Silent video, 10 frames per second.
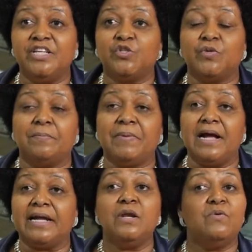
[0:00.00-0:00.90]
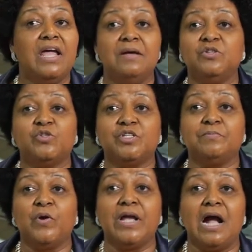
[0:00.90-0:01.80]
into the park, and we're able to
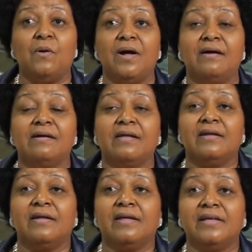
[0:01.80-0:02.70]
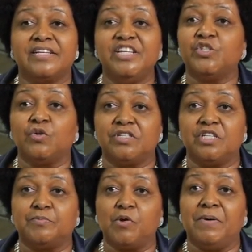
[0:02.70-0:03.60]
deploy our
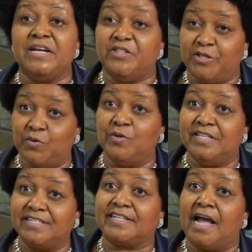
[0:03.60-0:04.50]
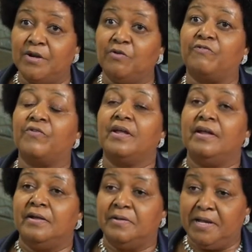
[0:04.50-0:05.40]
resources properly through this kind of
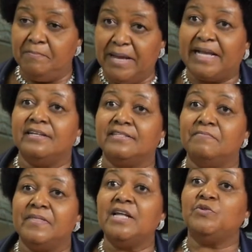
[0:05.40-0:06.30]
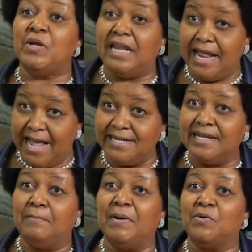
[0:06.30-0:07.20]
mechanism that we learned
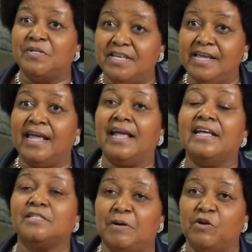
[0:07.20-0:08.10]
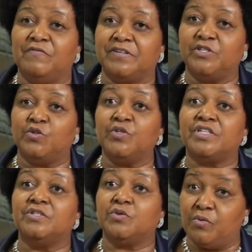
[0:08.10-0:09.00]
about here as part of the
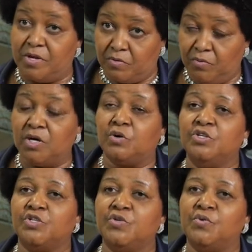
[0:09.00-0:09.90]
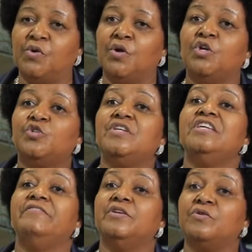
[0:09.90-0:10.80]
resolution. So we will continue to
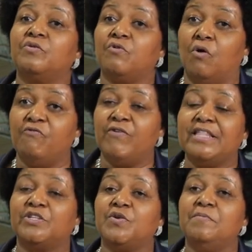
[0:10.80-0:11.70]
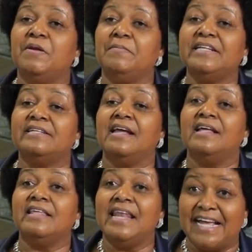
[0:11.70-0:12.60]
even go further to implement
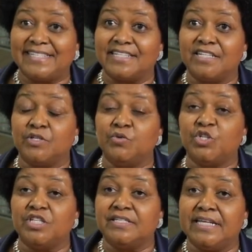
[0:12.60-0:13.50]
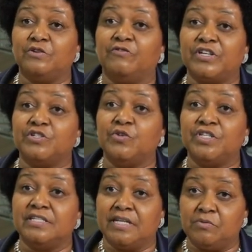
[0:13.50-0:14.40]
the next resolution, set of
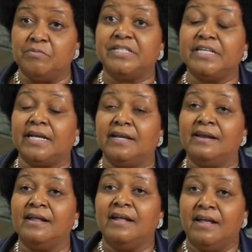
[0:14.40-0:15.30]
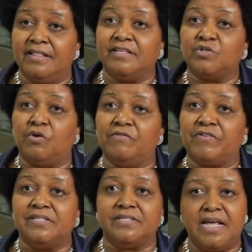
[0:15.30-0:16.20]
resolutions that will be taken at this
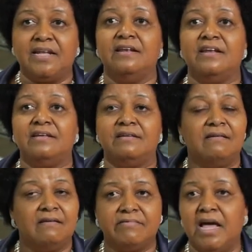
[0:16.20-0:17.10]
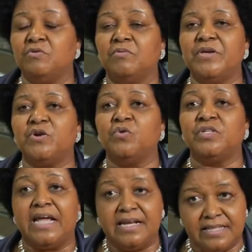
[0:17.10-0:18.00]
conference. Certainly, that will be
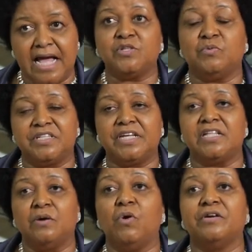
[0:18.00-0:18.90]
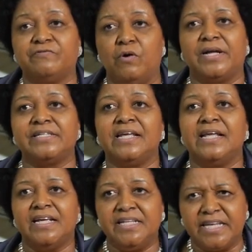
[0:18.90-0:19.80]
good, and that will take the world forward
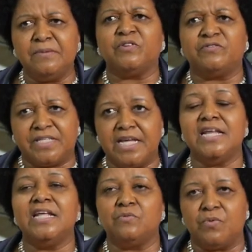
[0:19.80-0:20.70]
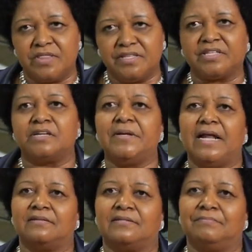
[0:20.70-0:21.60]
in terms of dealing with these
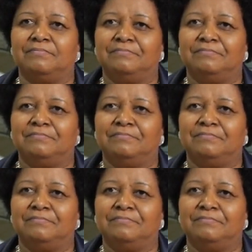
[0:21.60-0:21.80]
criminals.